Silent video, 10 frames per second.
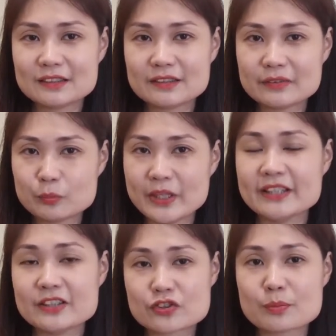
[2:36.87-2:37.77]
the
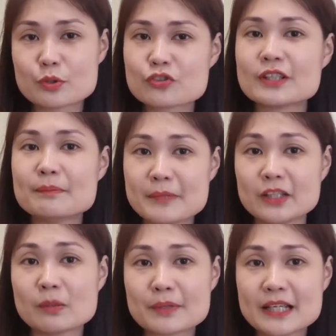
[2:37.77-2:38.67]
weight distribution may
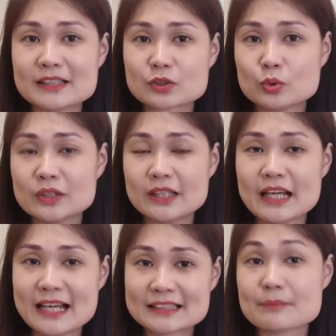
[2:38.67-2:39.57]
not be as good
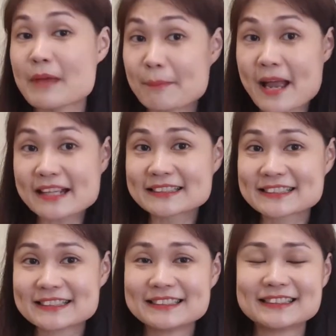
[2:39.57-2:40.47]
as
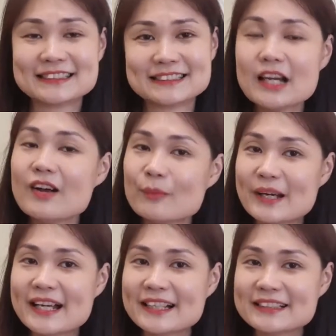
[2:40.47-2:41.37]
backpacks,
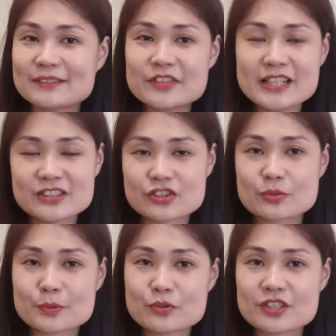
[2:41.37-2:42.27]
where the weight
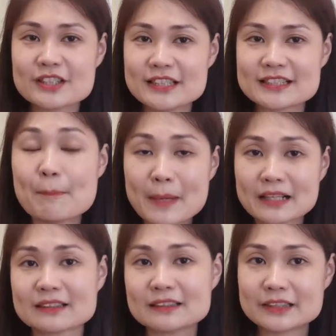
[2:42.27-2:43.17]
distribution is
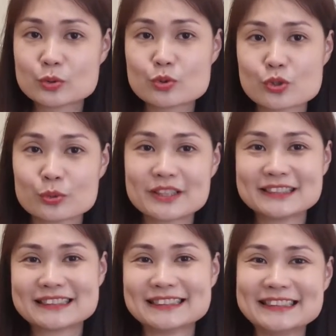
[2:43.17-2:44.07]
among the two
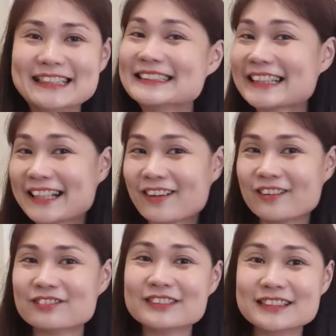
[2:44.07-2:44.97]
shoulders instead
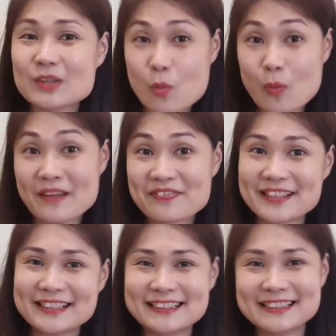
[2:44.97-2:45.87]
of one.
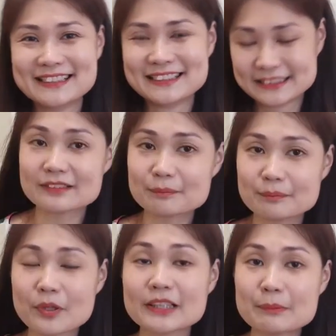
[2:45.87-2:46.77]

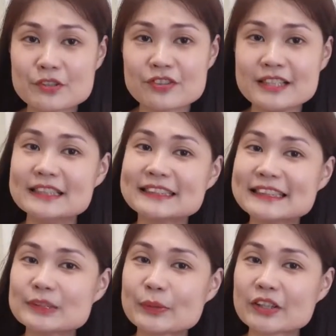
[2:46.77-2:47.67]
Point number three,
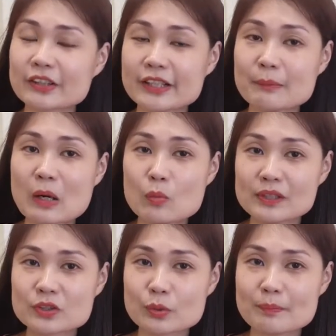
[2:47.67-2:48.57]
since we are talking about
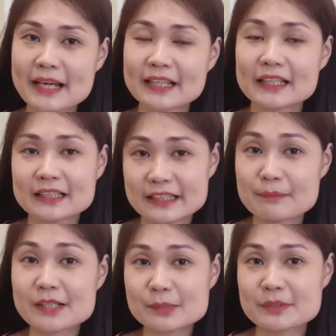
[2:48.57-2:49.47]
work tote bag, they
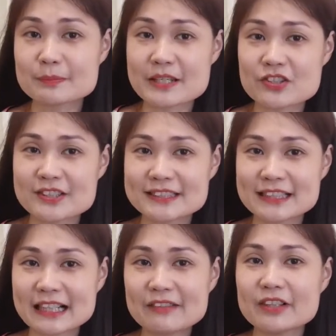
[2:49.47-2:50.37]
must be spacious
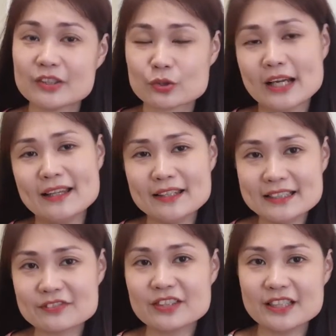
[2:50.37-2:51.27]
enough to at
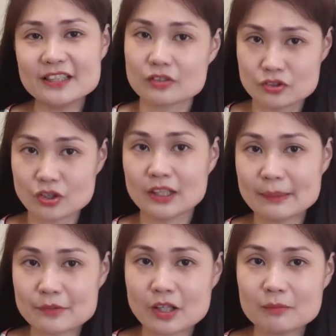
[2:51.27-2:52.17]
least fit in your
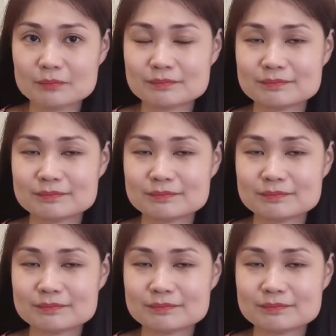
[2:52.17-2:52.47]
laptop